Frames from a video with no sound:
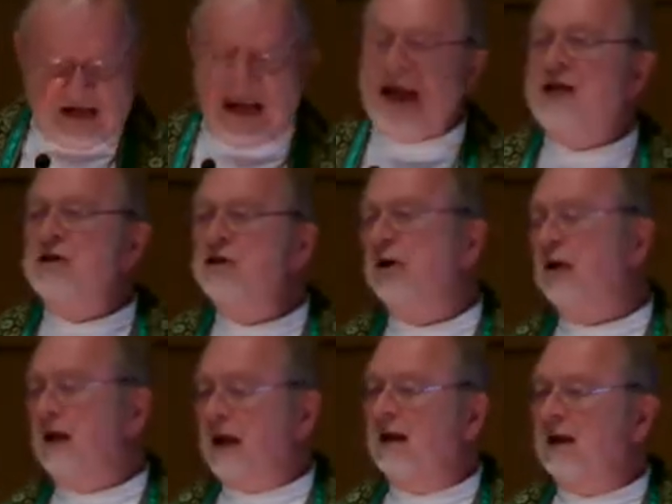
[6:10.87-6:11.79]

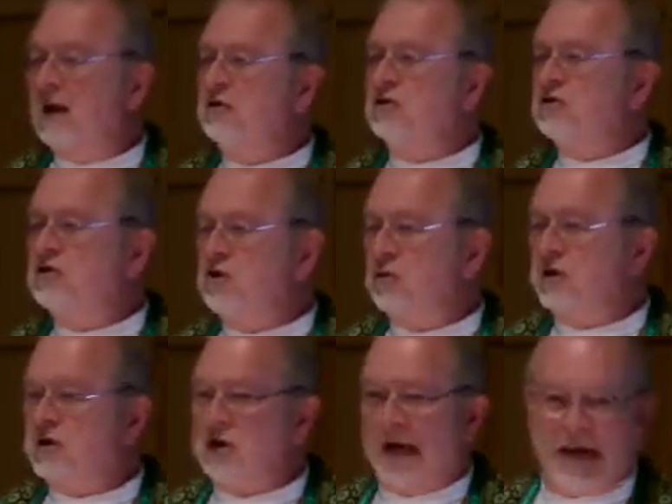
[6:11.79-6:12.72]
Daniel, another
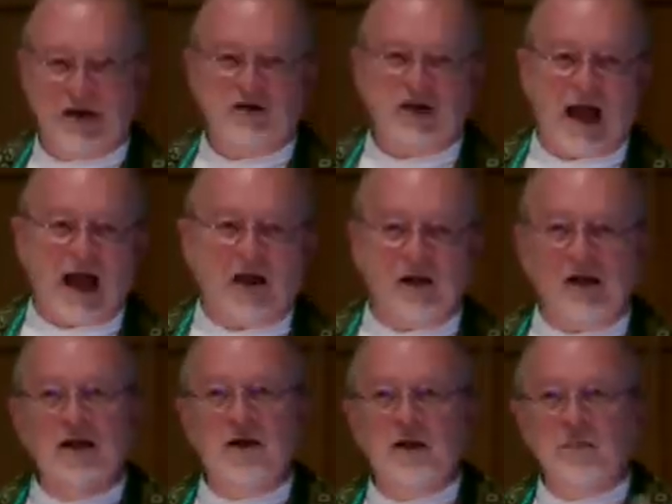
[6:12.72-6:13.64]
Jewish exile,
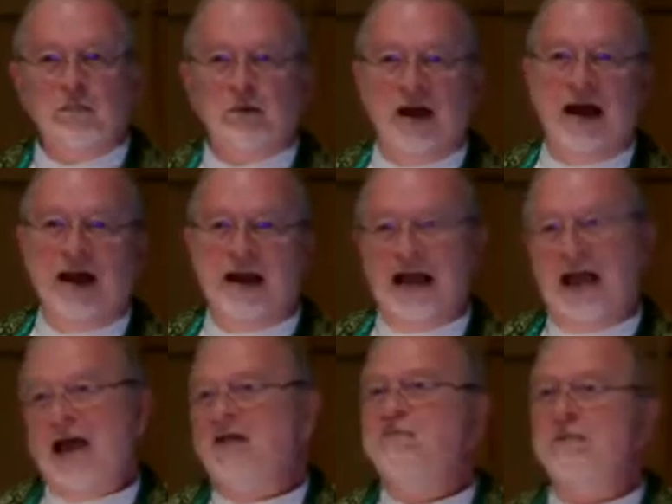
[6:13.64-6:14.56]
prayed
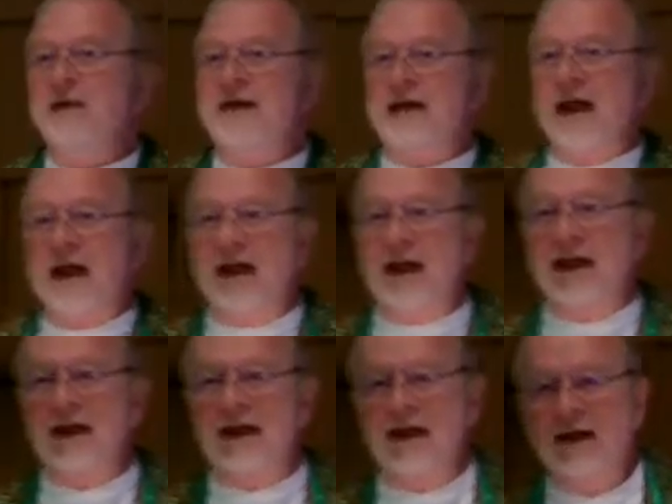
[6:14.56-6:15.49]
every
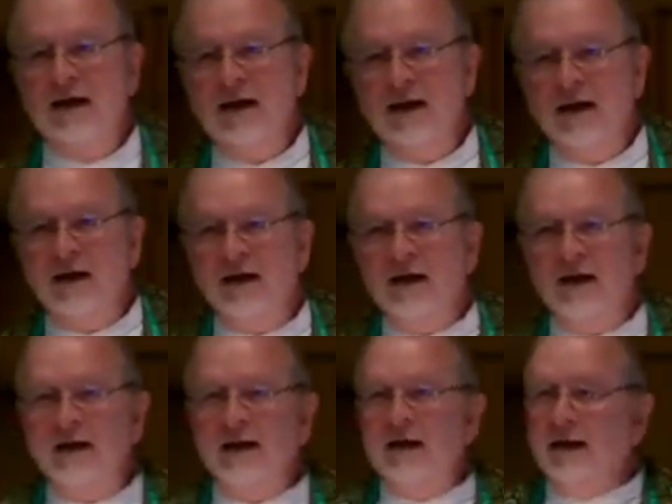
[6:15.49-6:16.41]
day
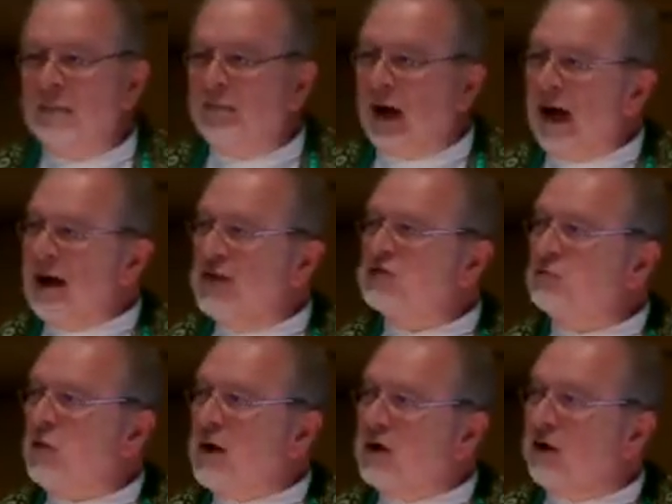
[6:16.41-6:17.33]
by his
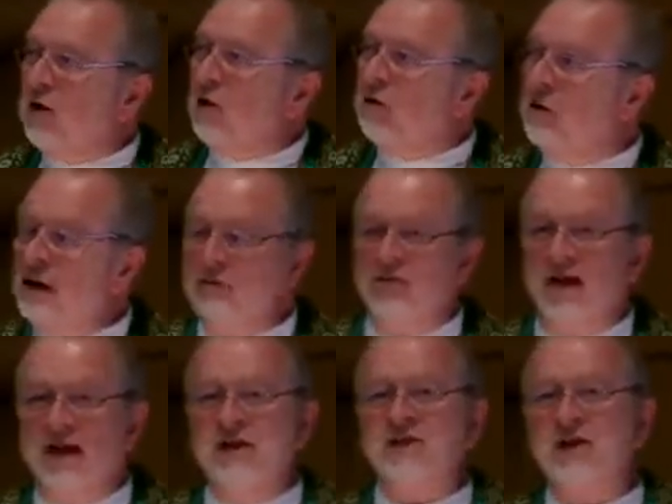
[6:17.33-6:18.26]
window
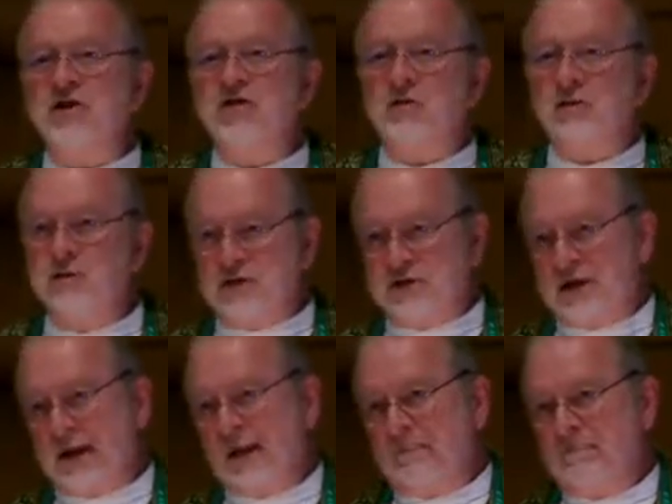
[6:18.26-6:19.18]
facing
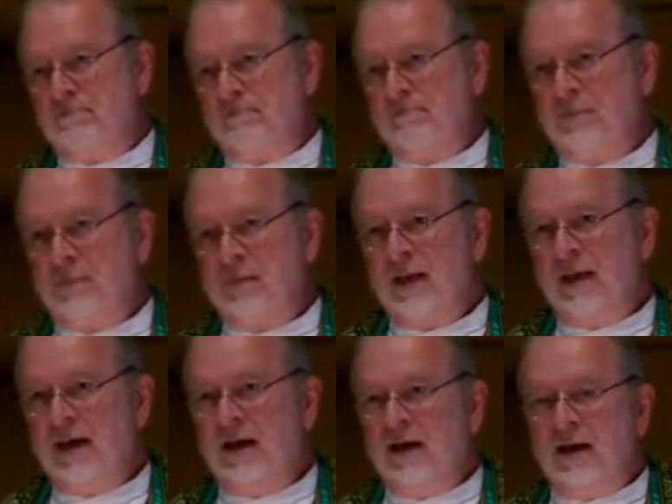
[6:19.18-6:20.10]
Jerusalem.
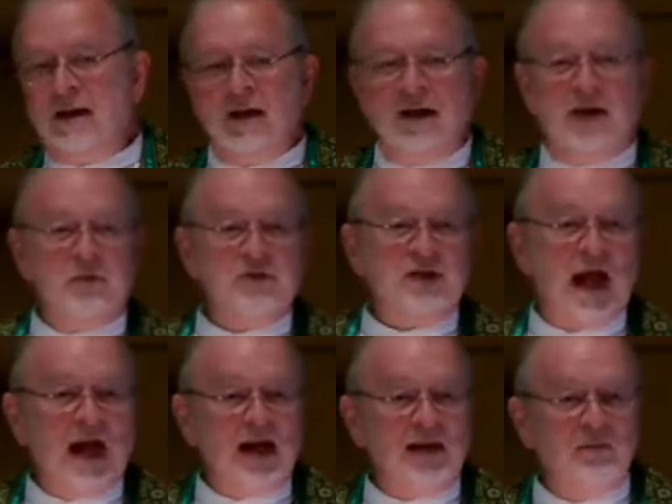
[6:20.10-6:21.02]
He was
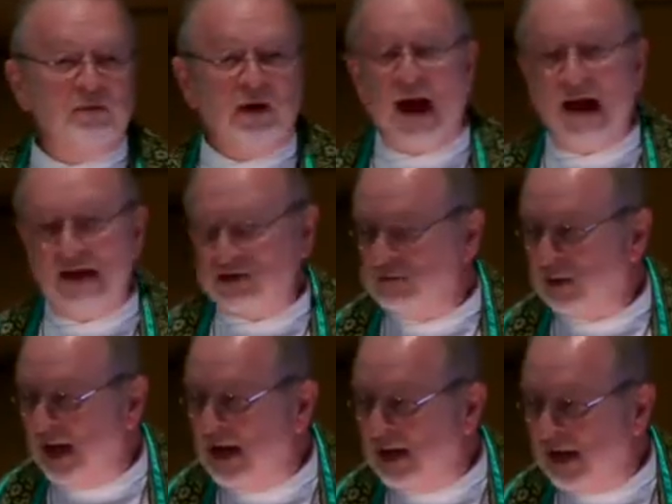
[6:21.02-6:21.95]
highly prized
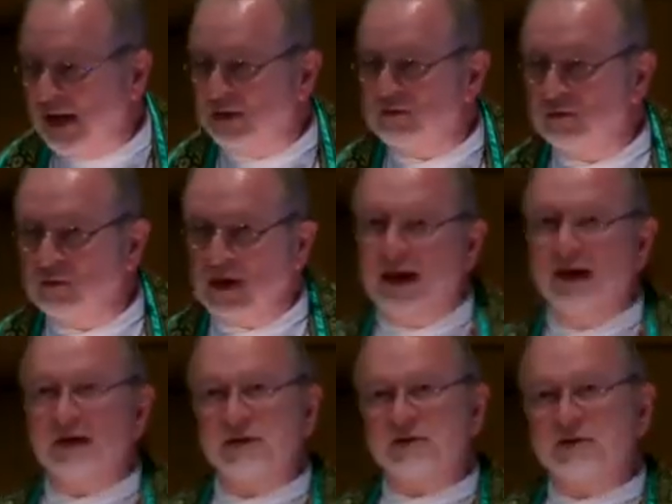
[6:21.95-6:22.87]
by King
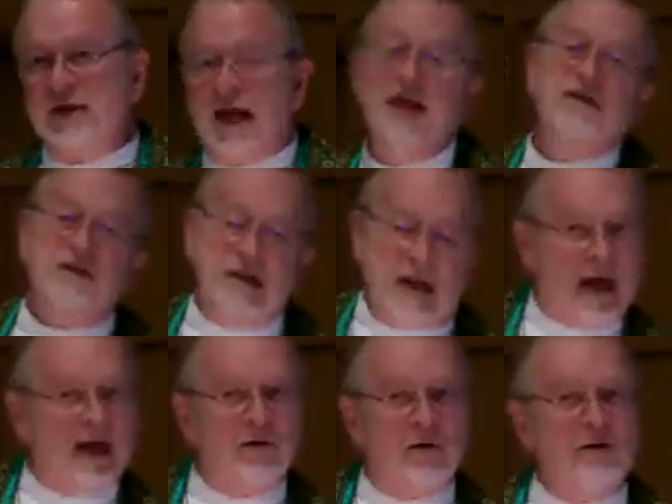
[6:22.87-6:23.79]
Darius, as he
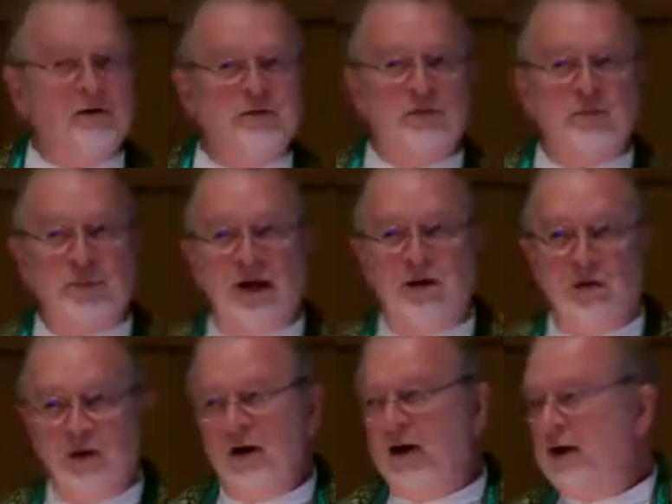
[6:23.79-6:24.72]
had also been
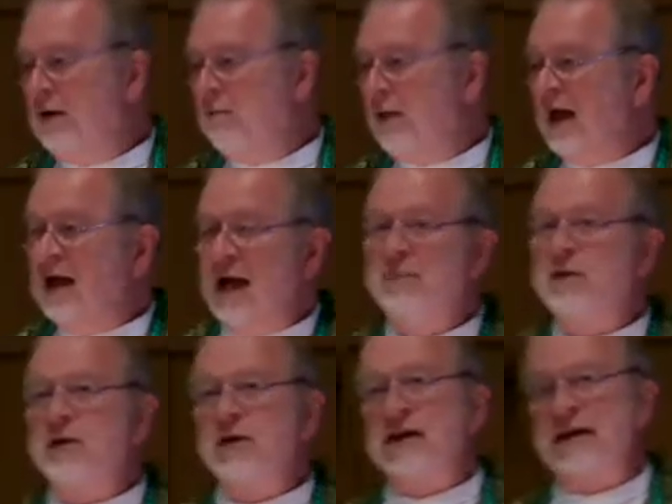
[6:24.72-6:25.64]
earlier by
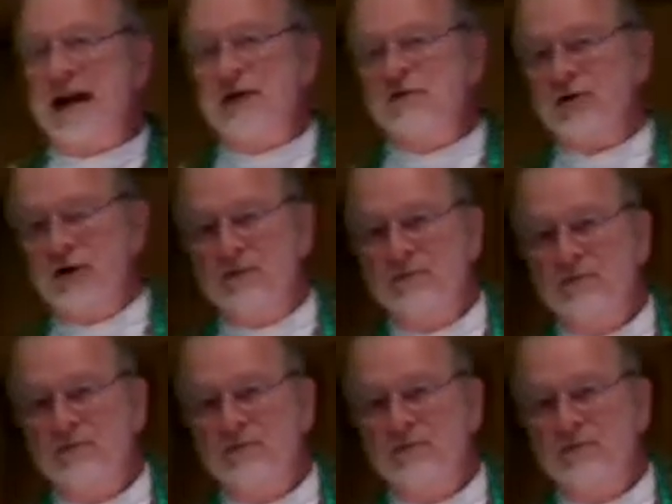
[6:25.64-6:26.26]
Nebuchadnezzar.